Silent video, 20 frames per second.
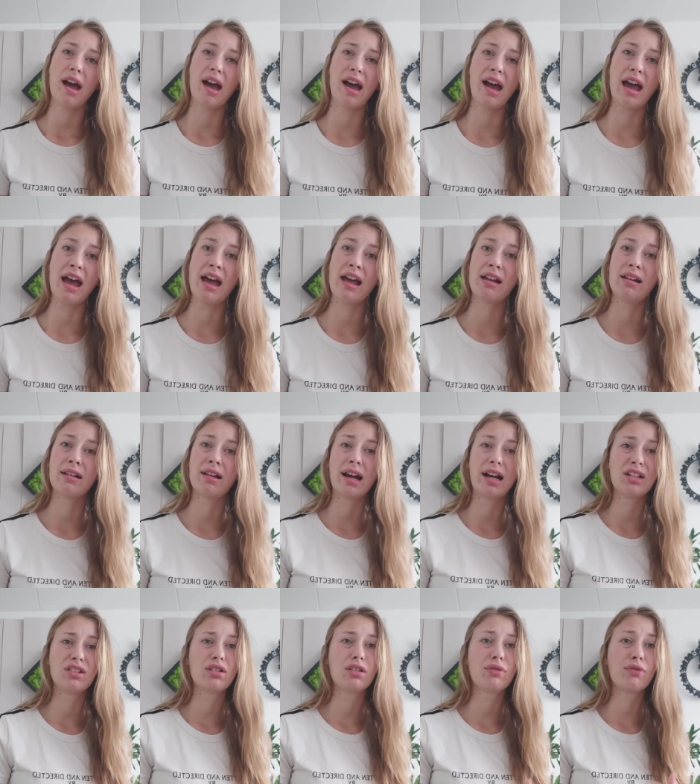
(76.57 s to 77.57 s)
And
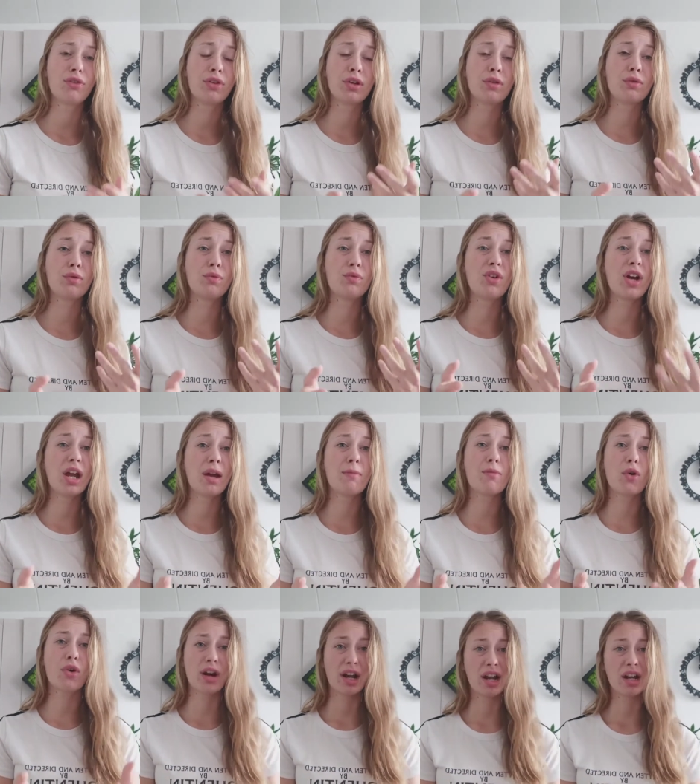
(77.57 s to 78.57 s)
I just feel way
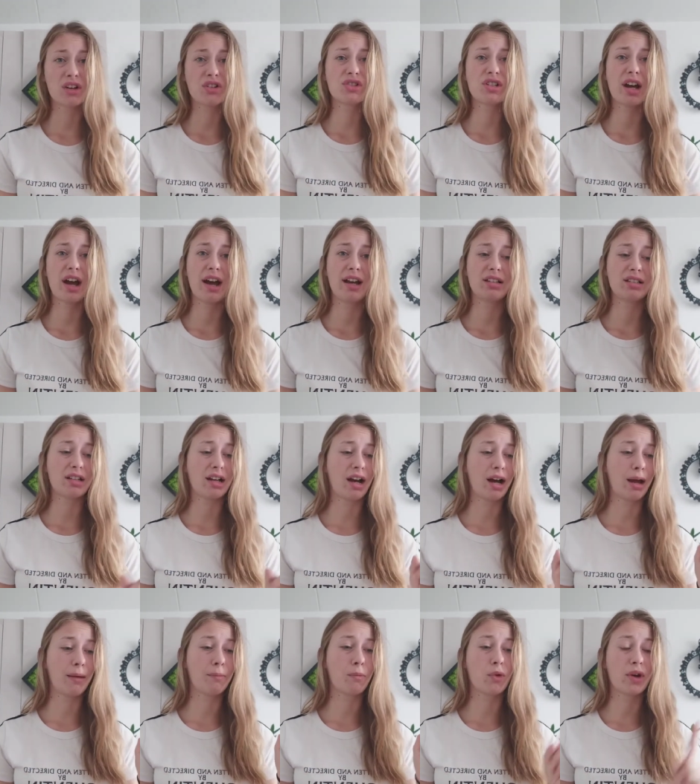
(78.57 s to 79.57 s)
more energized.
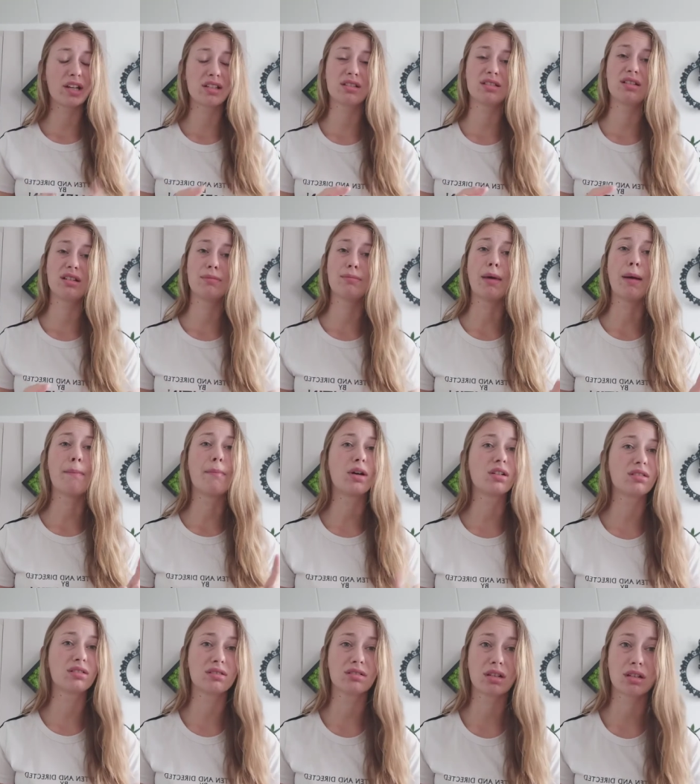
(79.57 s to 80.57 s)
I'm rested, my
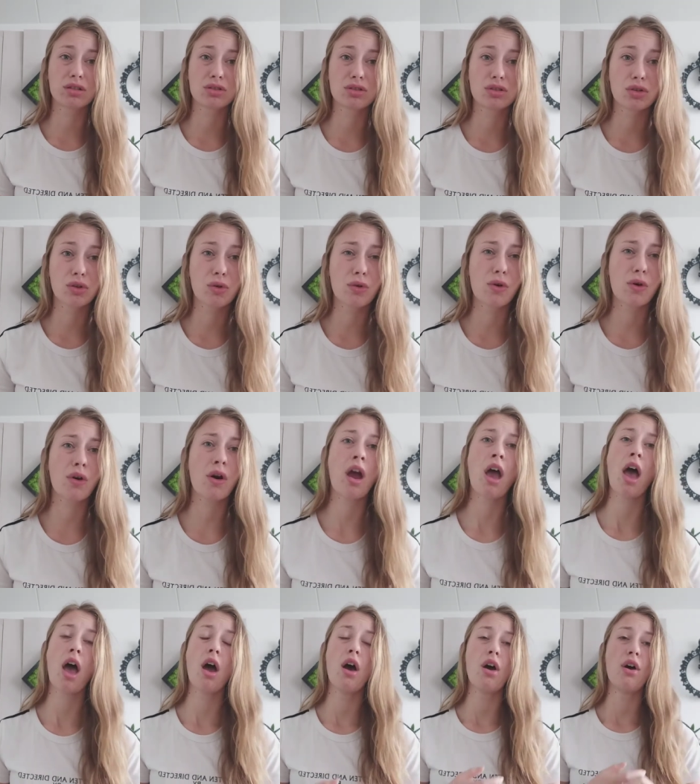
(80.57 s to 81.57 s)
muscles aren't sore.
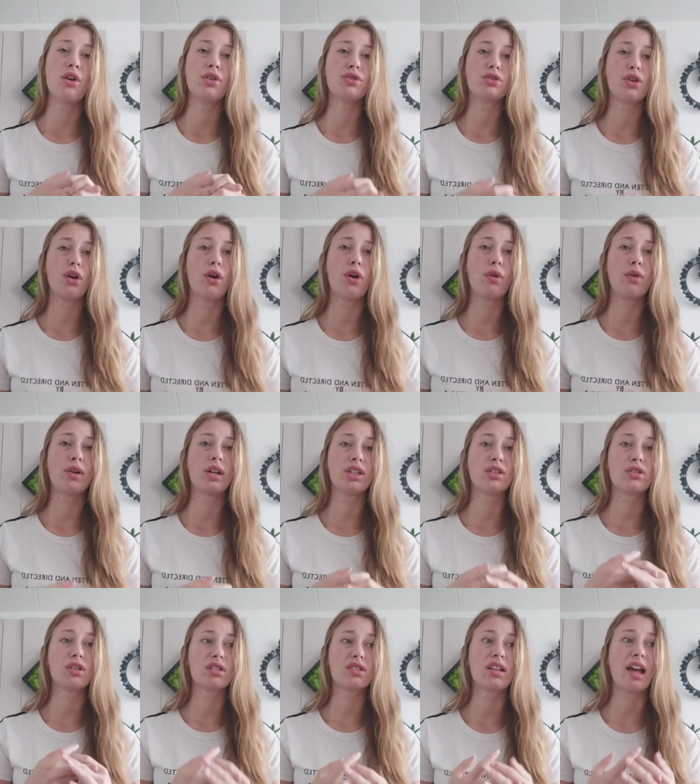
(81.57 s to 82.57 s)
So
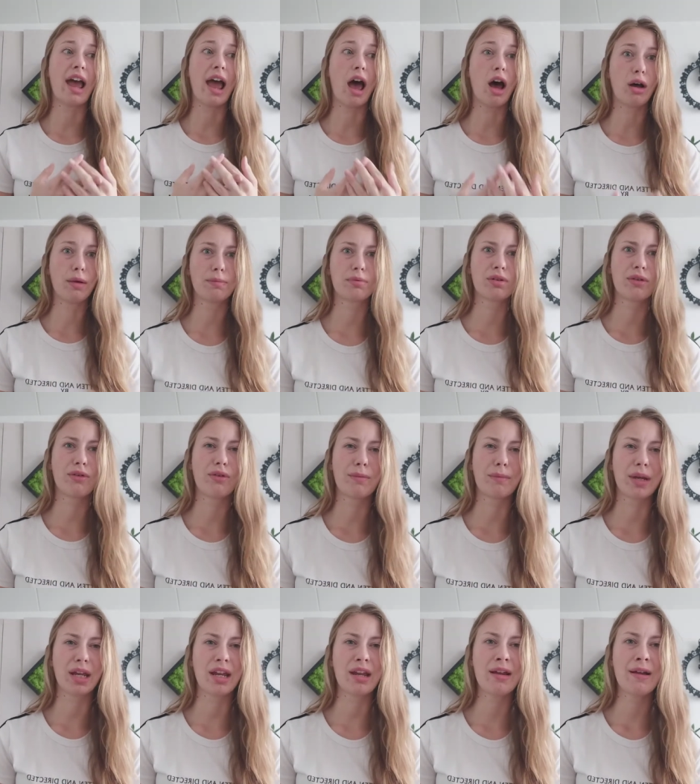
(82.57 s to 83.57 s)
it just helps for
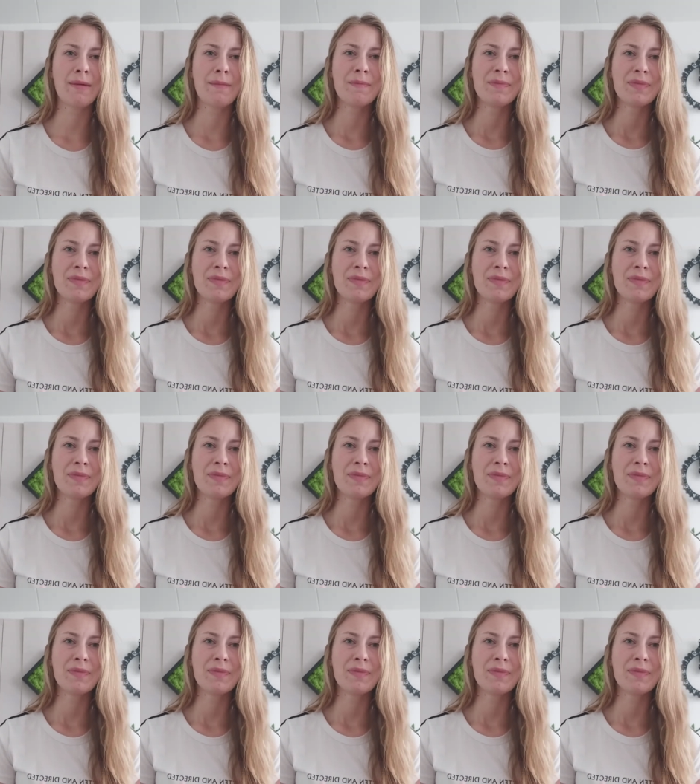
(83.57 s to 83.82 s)
me.